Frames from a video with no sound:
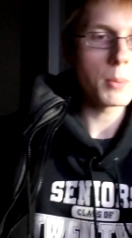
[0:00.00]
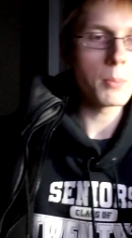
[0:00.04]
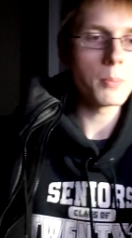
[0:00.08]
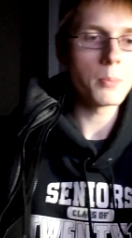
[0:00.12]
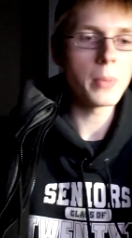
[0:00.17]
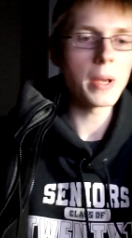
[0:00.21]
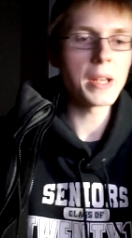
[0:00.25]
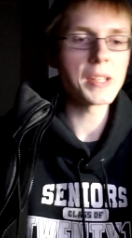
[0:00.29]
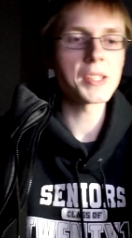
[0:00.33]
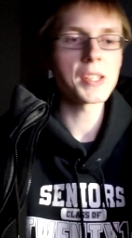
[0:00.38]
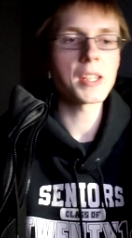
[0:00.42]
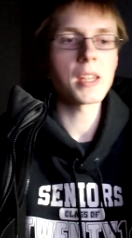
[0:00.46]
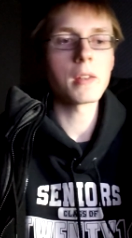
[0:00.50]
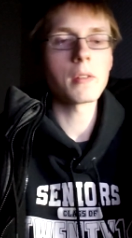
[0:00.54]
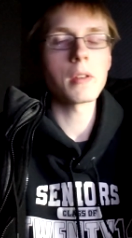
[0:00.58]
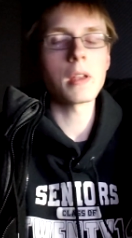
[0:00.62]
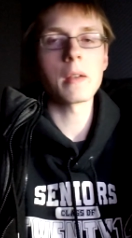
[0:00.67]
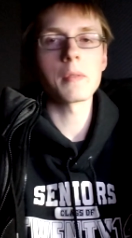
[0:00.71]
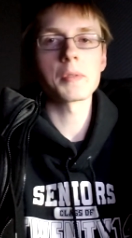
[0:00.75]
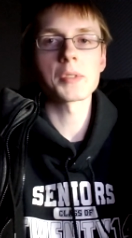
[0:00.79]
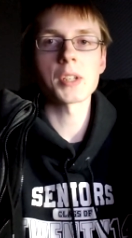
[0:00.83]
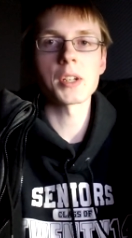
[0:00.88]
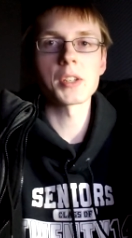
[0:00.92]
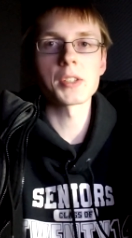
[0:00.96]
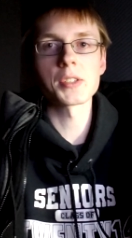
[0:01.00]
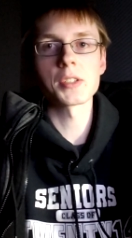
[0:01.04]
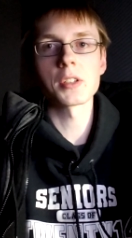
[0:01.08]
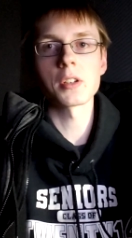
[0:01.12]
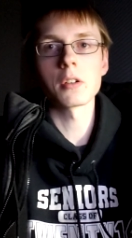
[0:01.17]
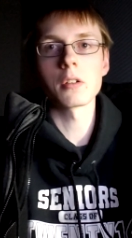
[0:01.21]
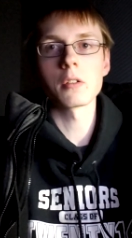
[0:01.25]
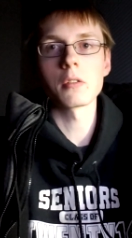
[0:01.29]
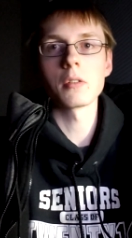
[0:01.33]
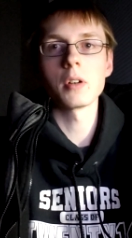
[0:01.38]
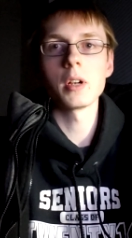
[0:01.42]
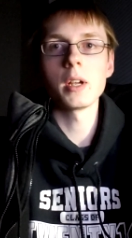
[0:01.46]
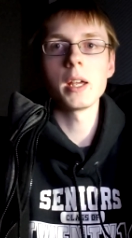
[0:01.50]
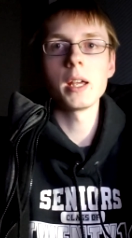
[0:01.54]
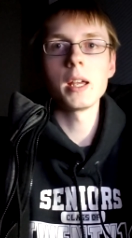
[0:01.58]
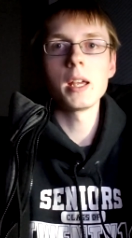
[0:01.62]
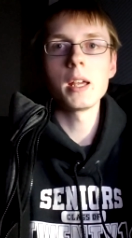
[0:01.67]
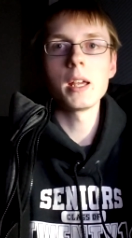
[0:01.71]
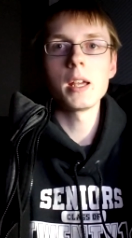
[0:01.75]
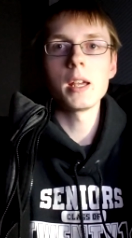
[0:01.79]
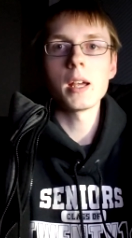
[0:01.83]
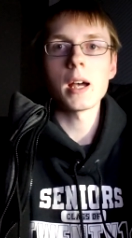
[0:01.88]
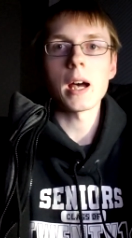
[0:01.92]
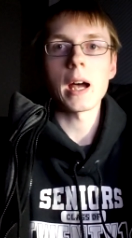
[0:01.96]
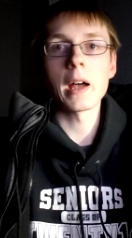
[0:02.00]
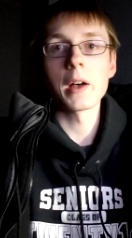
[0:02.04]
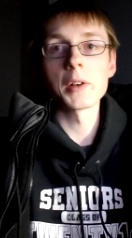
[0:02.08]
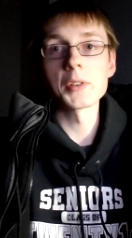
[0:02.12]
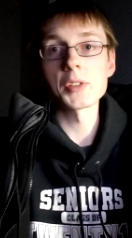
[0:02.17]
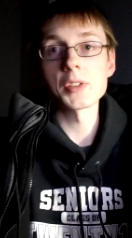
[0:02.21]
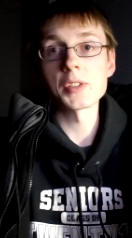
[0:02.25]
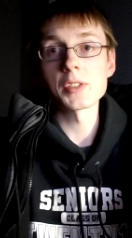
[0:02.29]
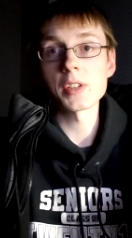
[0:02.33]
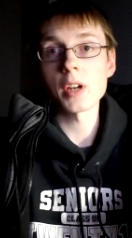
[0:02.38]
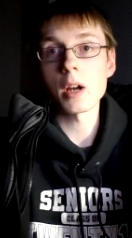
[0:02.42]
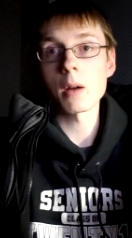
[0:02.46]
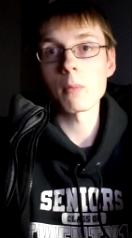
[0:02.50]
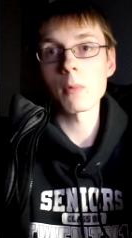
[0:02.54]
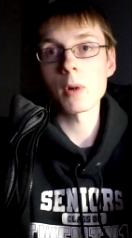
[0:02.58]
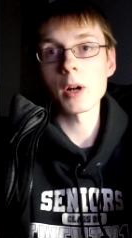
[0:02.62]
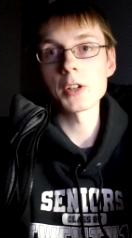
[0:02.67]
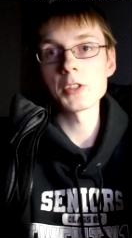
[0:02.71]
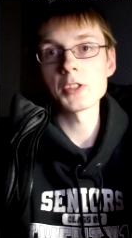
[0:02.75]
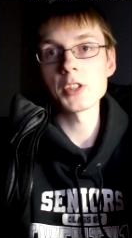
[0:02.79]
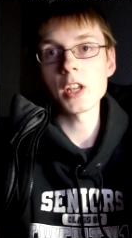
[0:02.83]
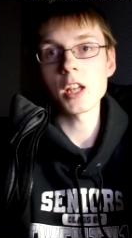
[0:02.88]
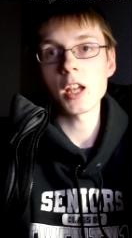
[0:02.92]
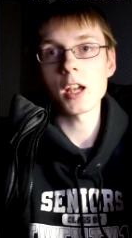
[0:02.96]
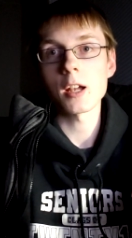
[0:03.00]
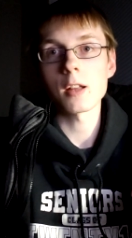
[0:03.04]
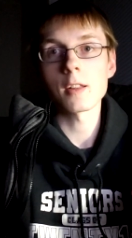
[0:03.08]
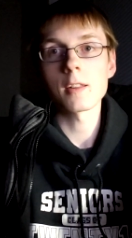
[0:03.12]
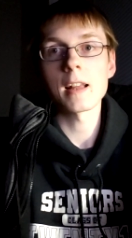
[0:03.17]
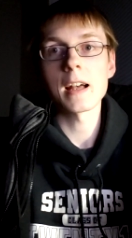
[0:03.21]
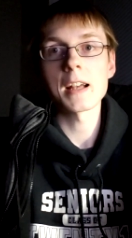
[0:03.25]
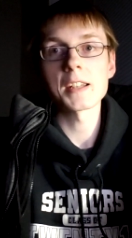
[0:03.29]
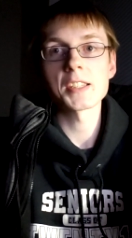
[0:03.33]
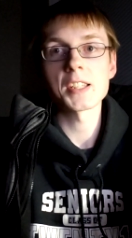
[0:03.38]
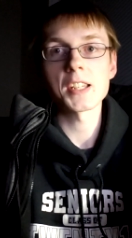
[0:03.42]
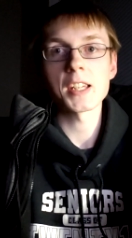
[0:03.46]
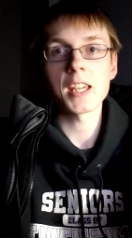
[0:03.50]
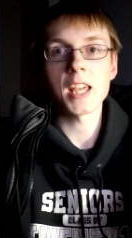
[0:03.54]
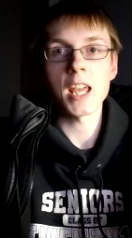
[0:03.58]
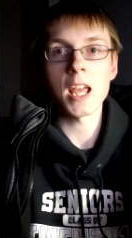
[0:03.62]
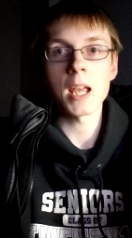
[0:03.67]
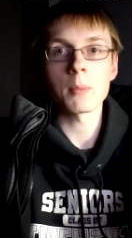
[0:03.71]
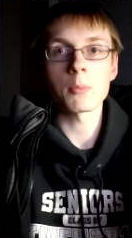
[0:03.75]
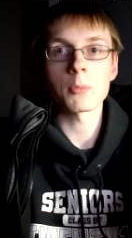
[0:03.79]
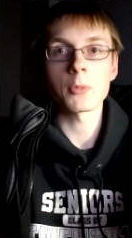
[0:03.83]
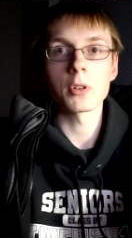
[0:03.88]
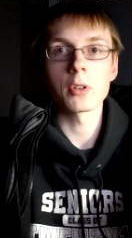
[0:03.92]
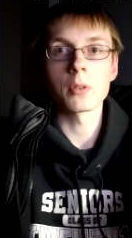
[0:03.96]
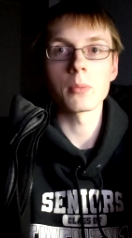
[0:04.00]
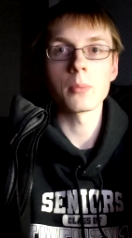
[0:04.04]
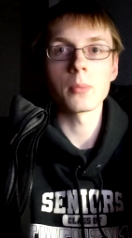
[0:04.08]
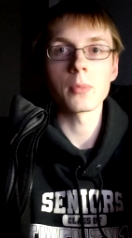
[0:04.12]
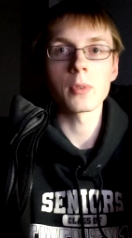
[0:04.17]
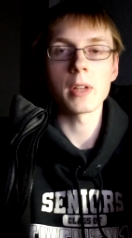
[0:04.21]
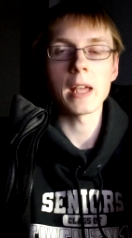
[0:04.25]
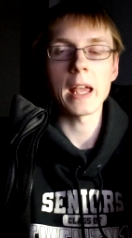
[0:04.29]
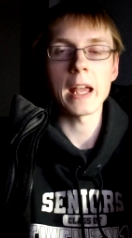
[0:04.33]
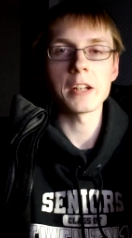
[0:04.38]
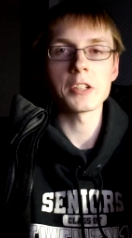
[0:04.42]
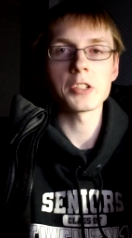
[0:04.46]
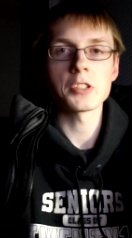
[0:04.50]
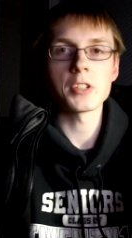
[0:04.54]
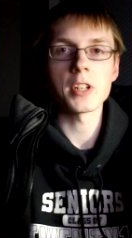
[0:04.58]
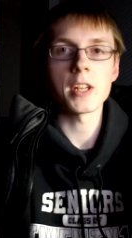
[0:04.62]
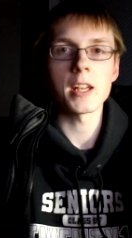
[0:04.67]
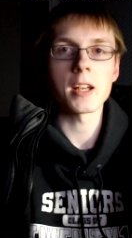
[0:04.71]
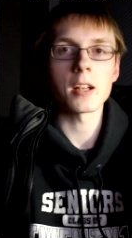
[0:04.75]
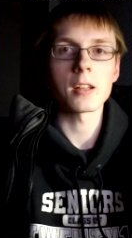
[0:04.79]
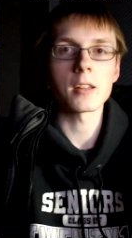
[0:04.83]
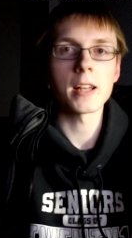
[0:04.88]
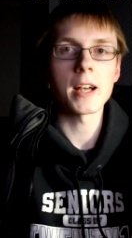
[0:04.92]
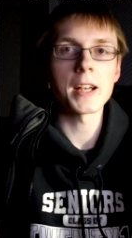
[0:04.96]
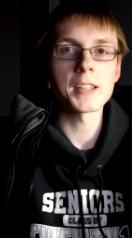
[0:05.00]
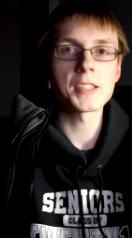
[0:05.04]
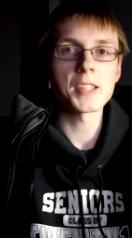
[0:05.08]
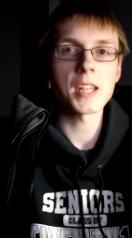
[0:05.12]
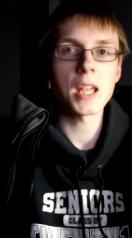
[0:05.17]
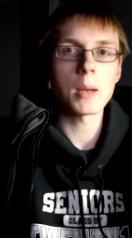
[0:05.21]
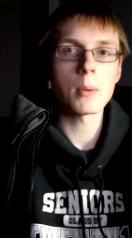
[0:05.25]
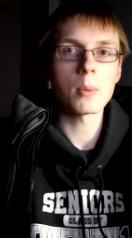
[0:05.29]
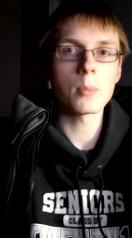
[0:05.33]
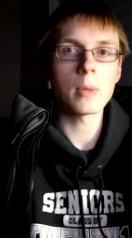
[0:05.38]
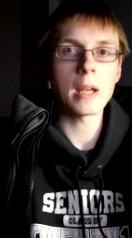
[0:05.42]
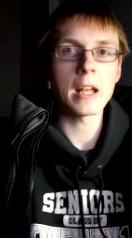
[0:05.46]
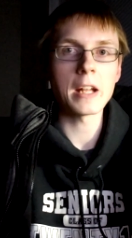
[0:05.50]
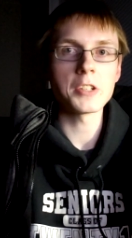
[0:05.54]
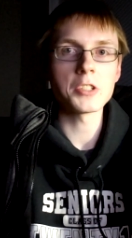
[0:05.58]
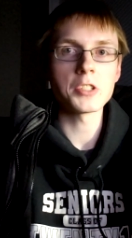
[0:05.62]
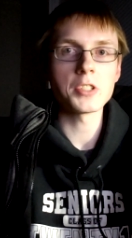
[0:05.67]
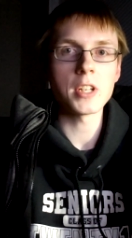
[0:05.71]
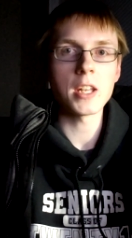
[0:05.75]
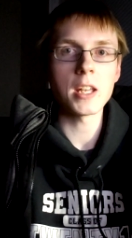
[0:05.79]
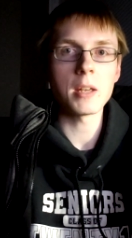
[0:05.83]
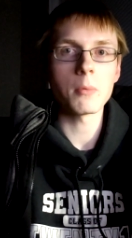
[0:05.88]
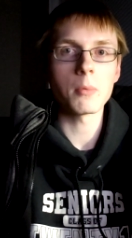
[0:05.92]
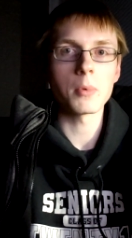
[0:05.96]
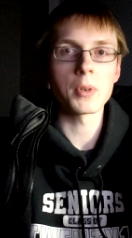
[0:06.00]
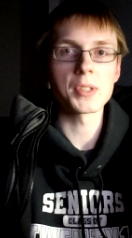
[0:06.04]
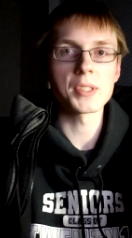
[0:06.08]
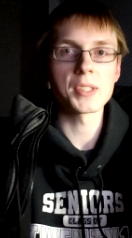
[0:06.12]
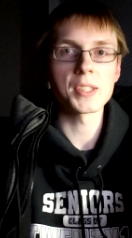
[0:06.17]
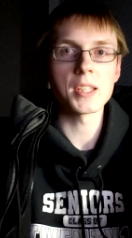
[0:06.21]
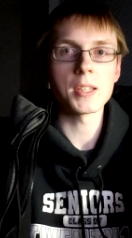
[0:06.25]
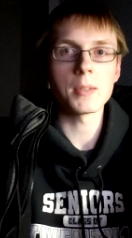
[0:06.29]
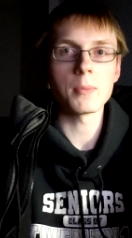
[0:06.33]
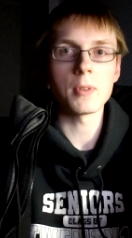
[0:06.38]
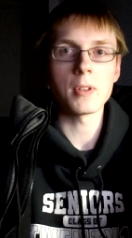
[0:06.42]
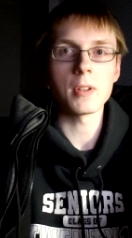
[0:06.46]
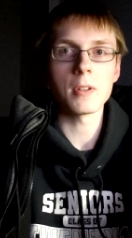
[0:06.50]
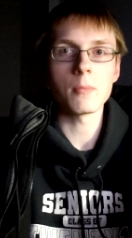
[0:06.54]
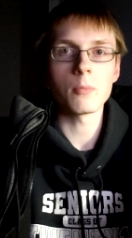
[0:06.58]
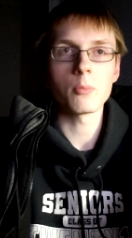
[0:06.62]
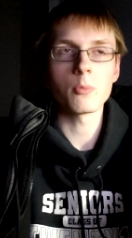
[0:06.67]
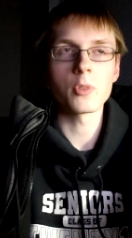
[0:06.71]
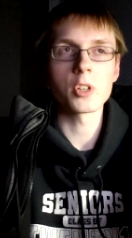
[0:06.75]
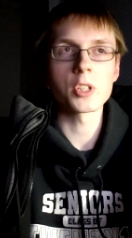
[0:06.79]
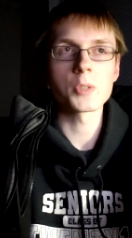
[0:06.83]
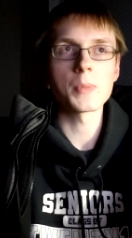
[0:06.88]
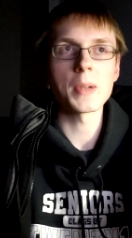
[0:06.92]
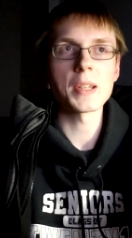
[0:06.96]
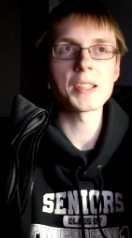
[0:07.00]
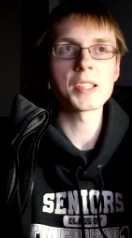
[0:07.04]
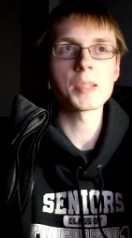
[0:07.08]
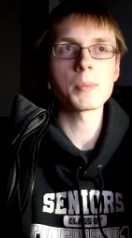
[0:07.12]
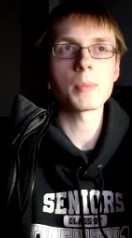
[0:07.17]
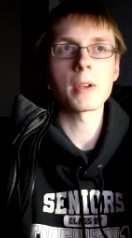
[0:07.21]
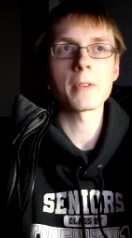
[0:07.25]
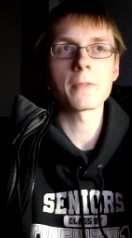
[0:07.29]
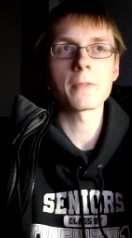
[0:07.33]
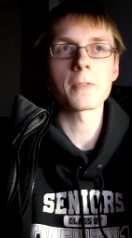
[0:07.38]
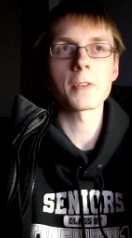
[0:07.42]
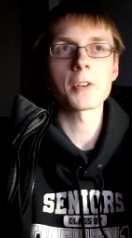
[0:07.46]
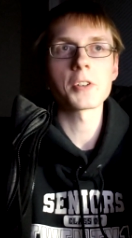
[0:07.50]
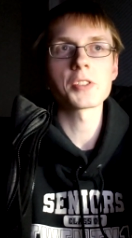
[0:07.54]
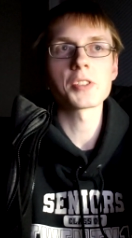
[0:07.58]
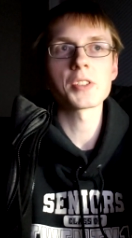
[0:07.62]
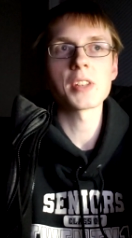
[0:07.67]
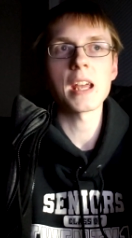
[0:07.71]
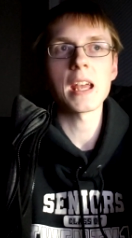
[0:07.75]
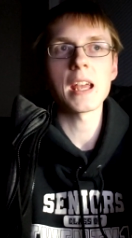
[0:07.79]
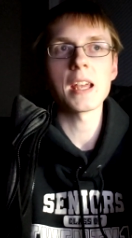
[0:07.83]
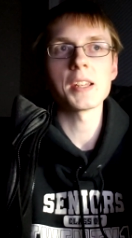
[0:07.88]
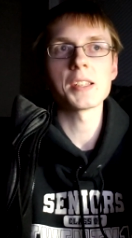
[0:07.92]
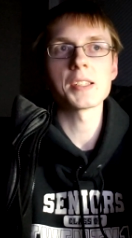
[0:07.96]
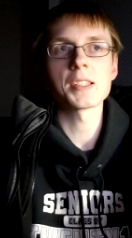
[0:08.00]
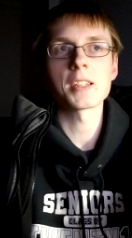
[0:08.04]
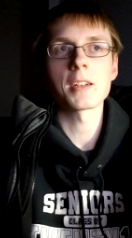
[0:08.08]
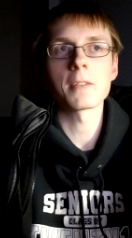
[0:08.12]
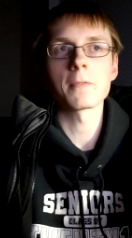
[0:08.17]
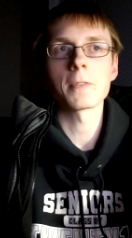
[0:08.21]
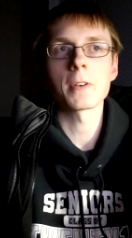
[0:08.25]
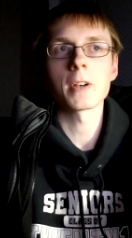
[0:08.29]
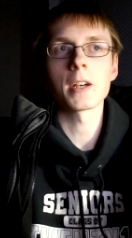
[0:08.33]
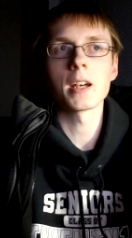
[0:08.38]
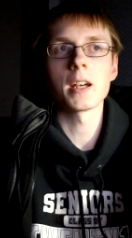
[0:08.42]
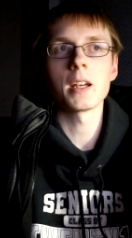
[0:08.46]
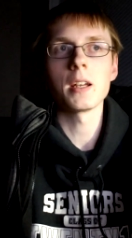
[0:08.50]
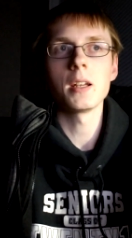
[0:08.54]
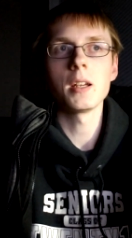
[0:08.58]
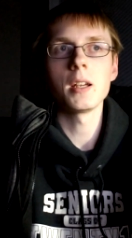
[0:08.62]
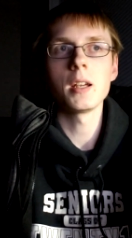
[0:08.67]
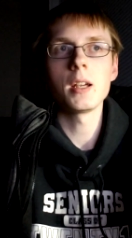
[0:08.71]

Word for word: basically, it was also I also started watching a classic game room HD, and classic game room HD was the was basically my first taste of a